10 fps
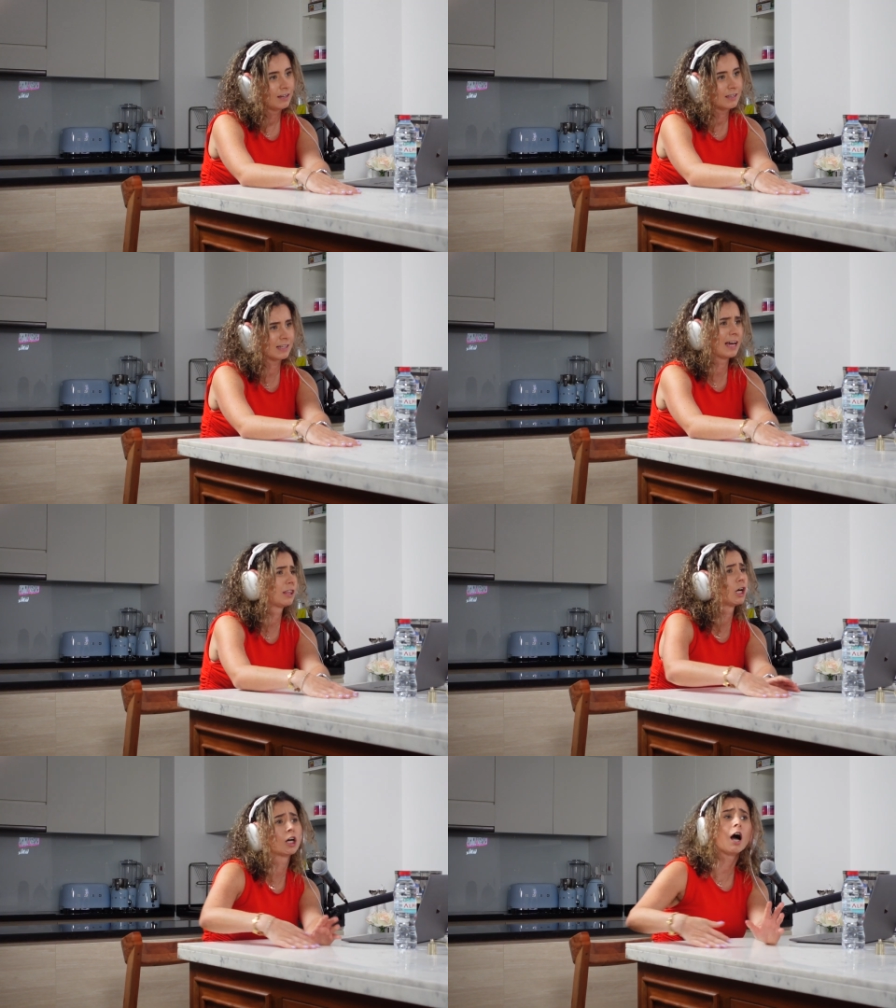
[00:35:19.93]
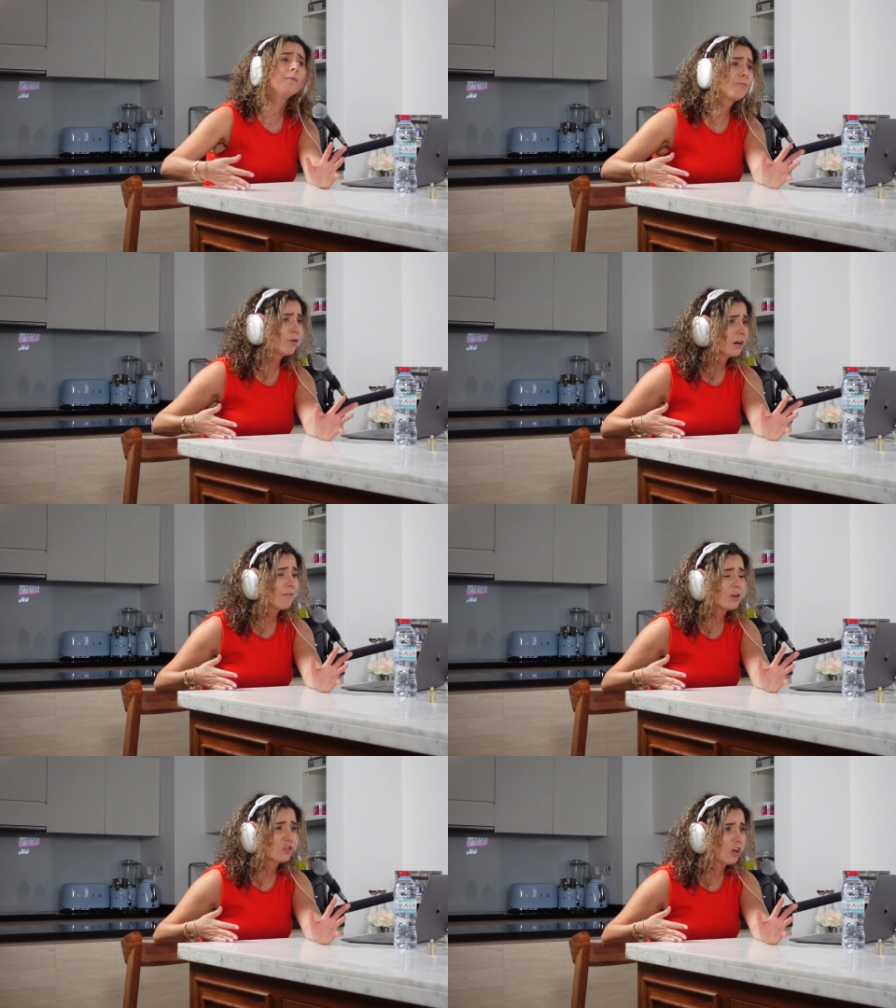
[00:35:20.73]
is um, it like um, the comfort
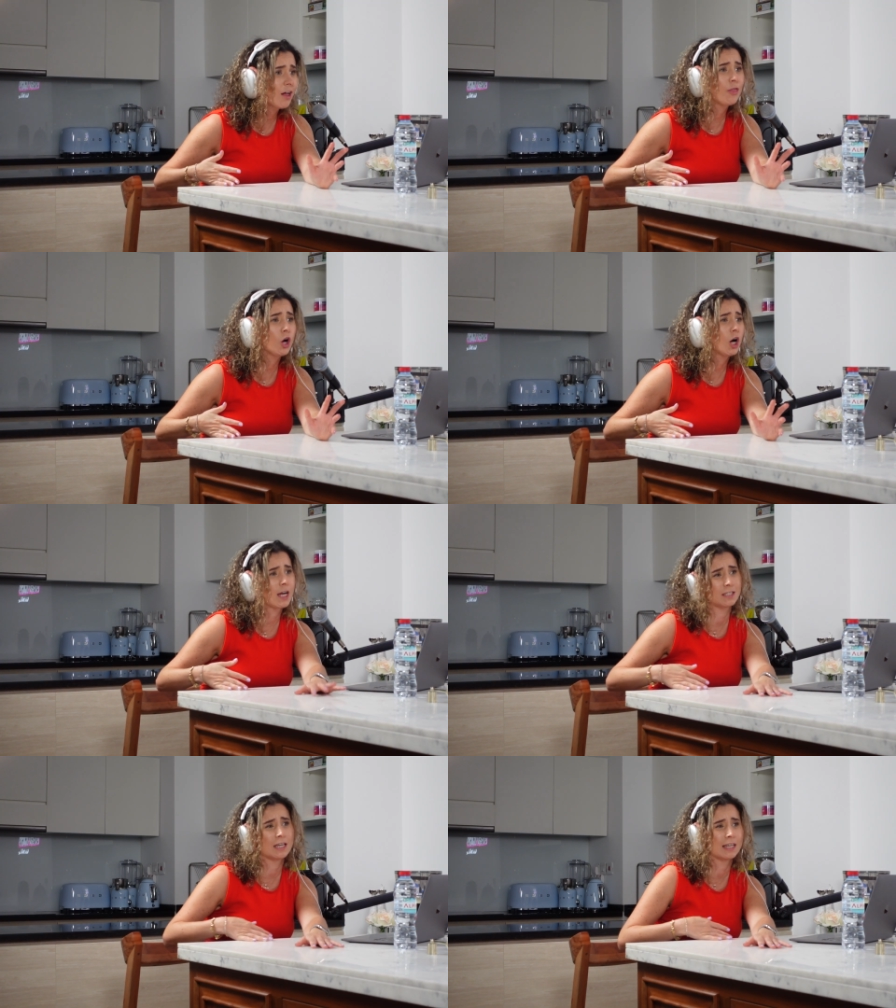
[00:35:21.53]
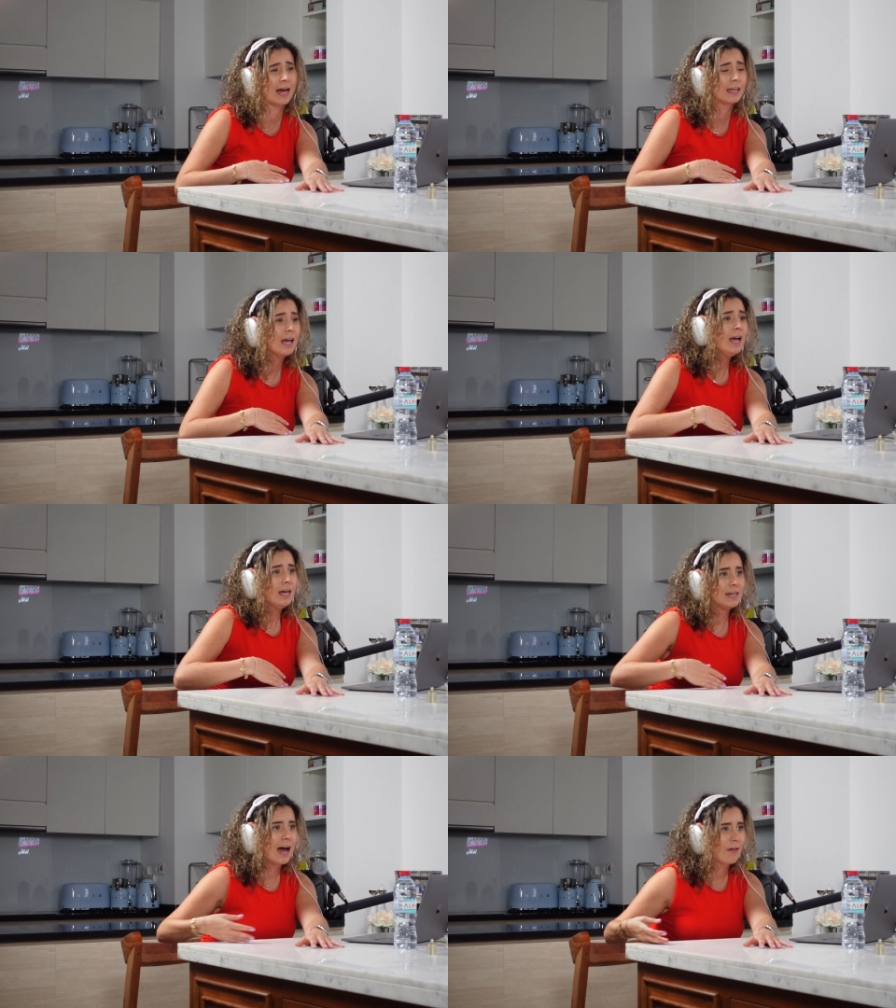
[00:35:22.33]
of each other is it like
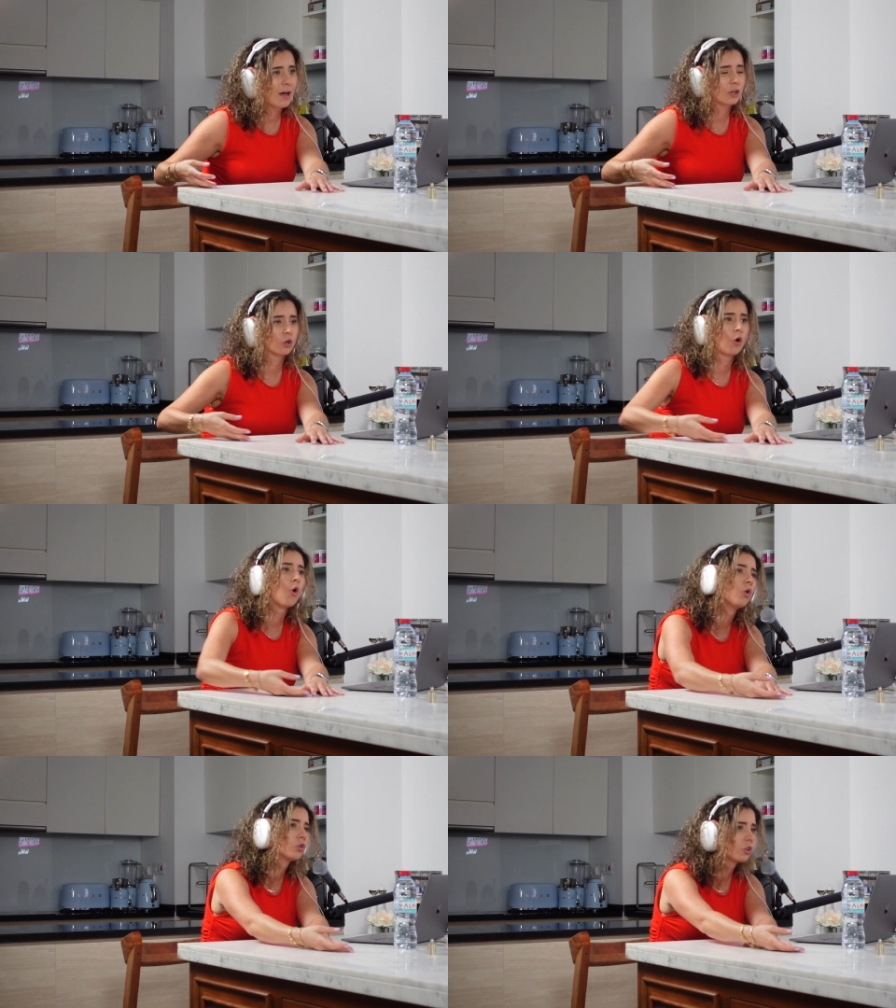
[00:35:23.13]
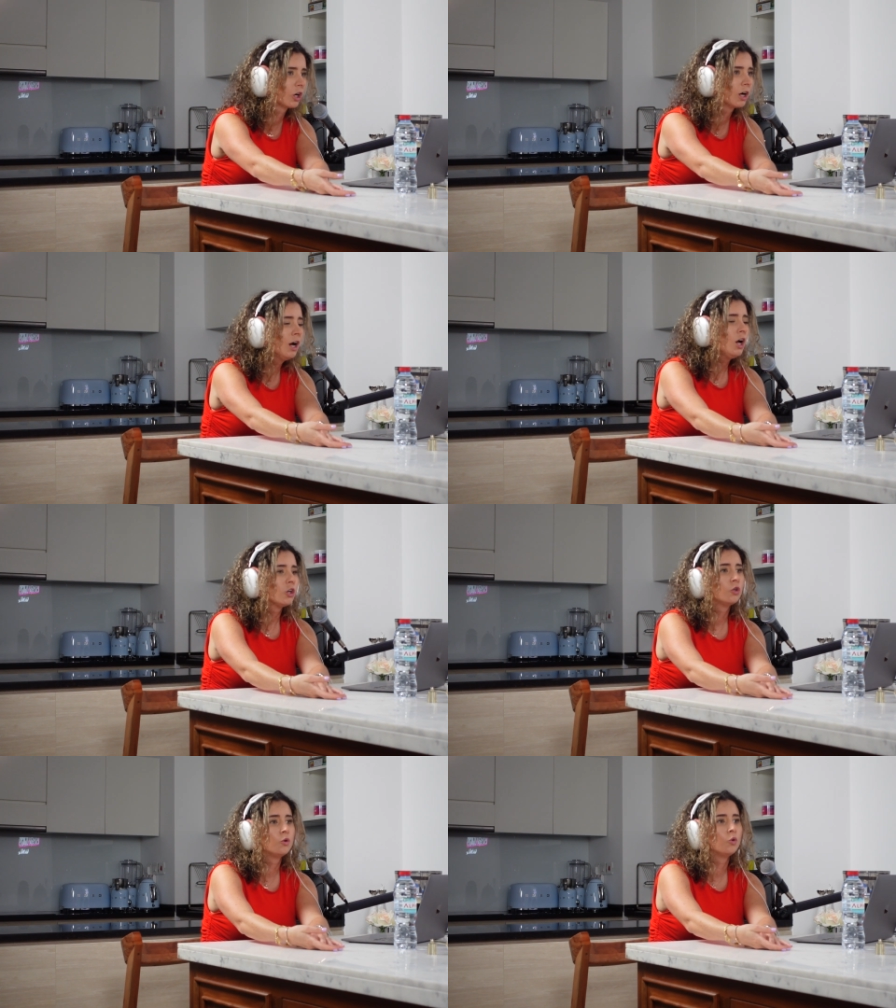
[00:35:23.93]
now that you're older
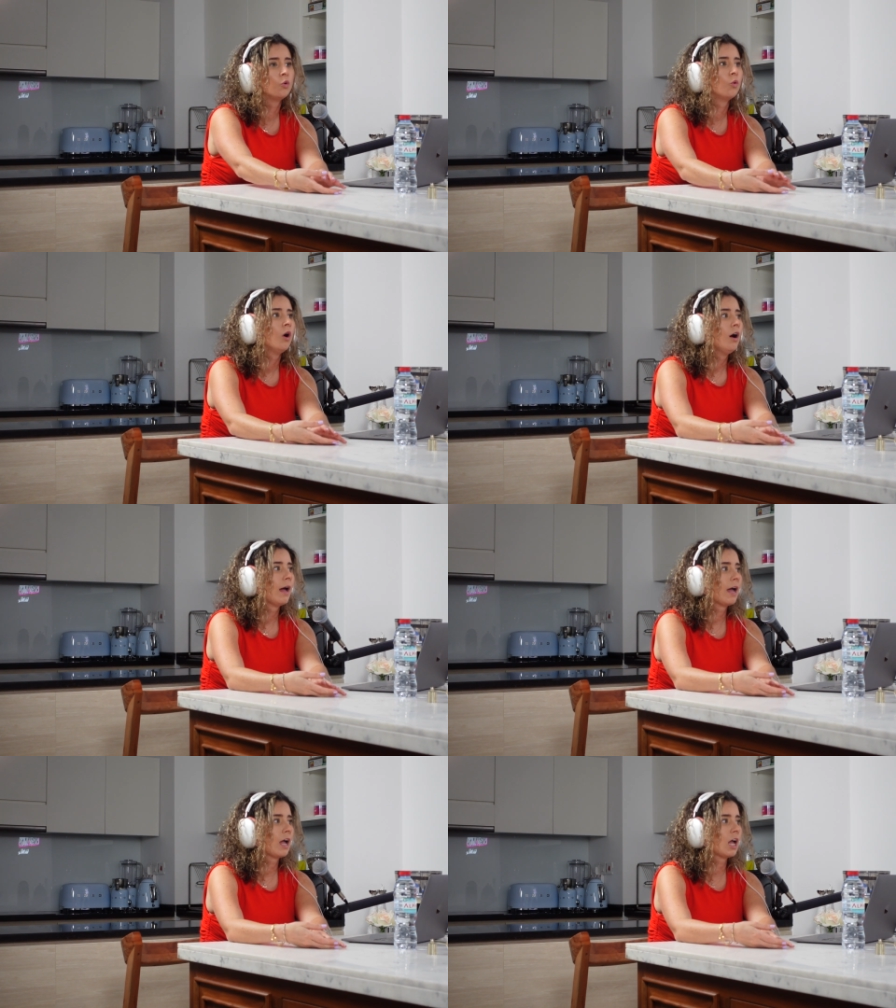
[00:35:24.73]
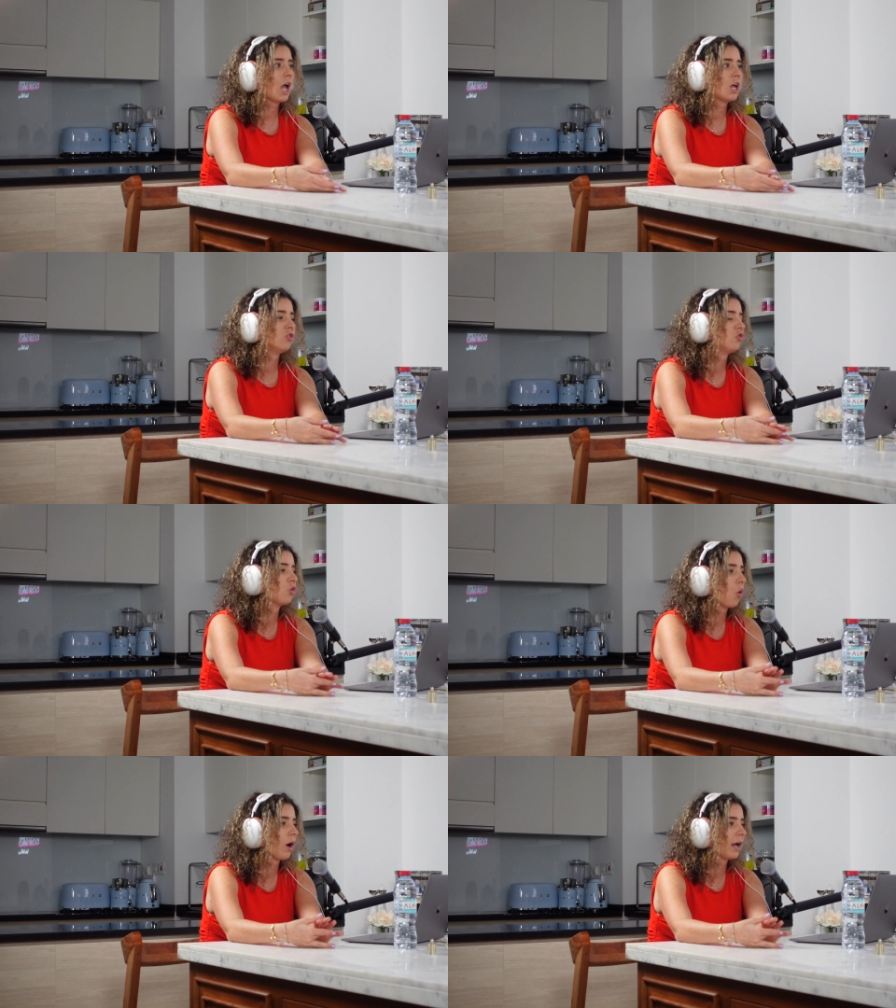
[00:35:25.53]
you
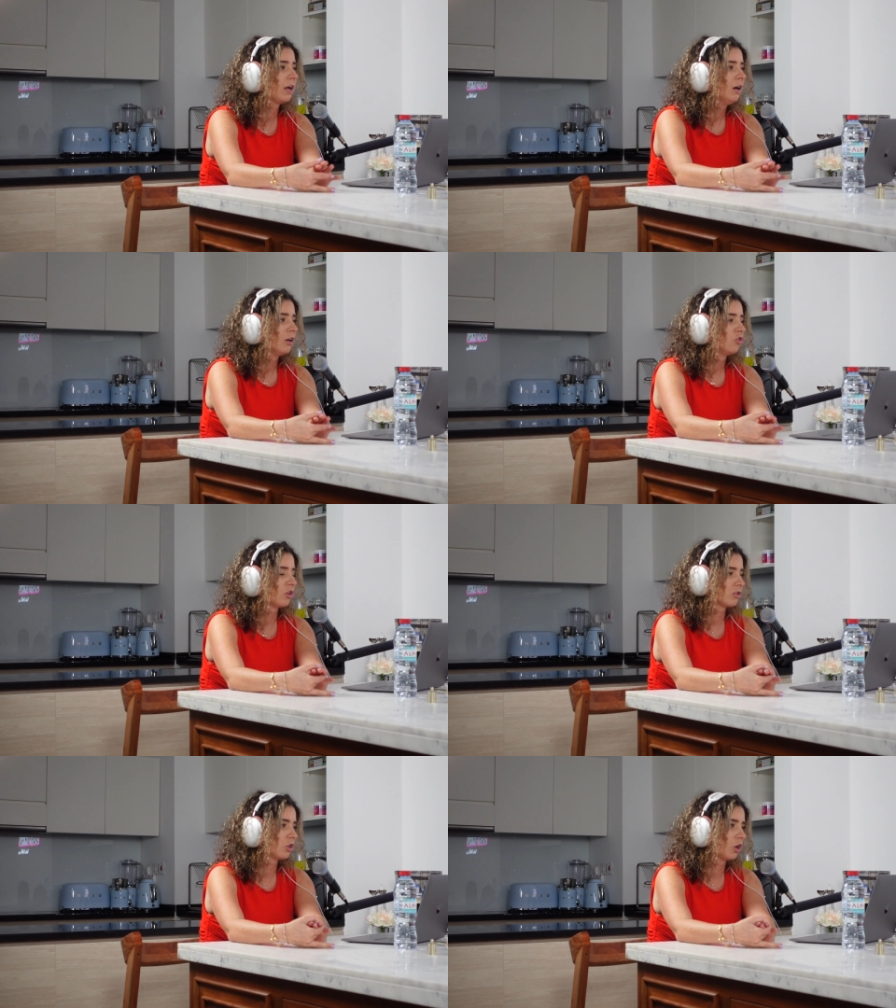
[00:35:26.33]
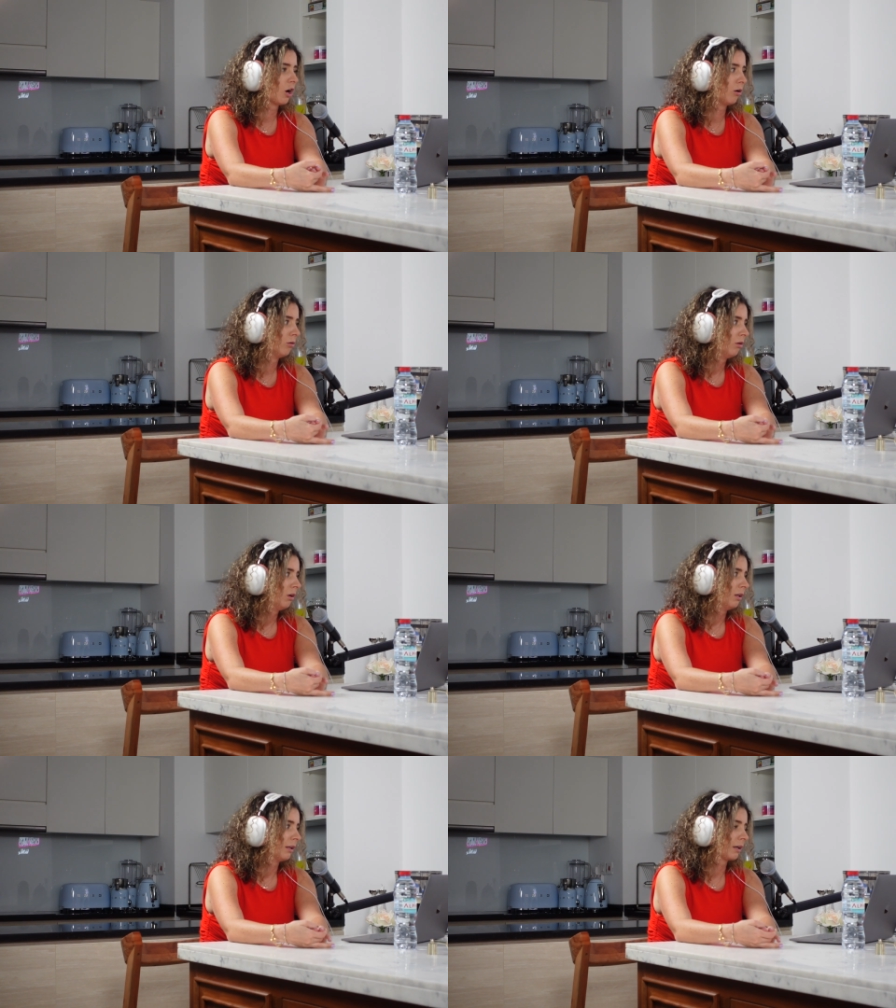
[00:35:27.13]
enjoy just you know
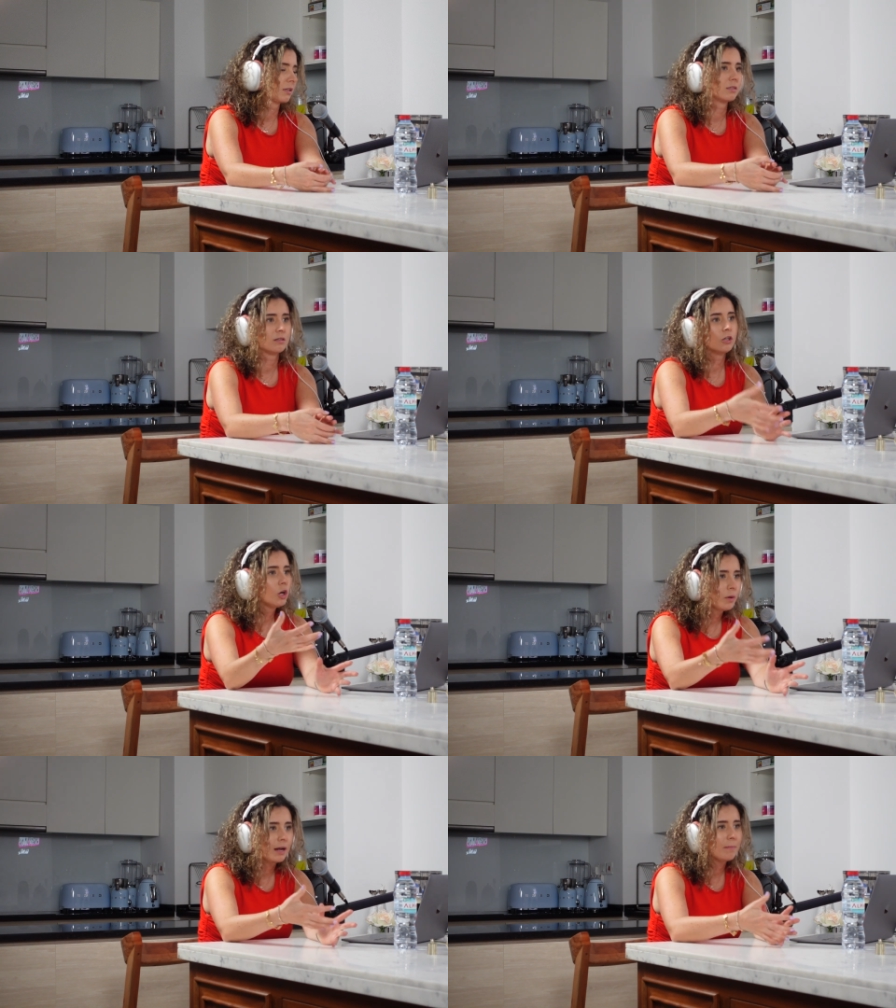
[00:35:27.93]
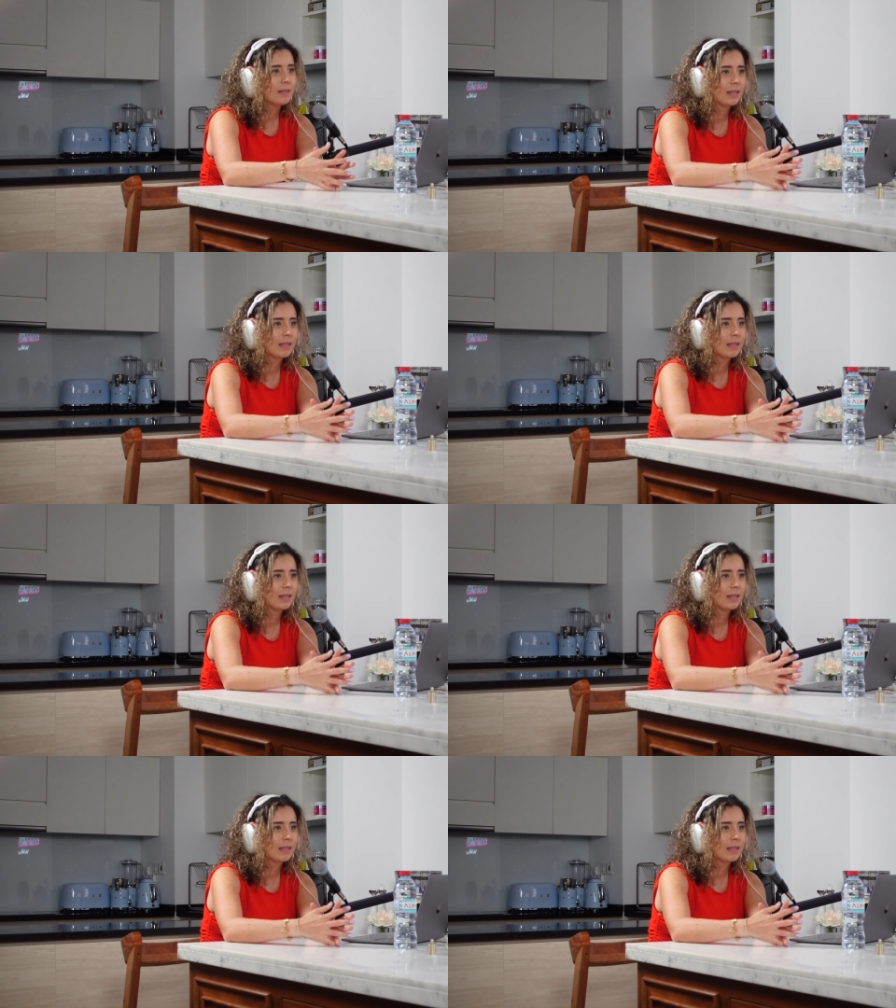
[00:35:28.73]
like as you know what i mean you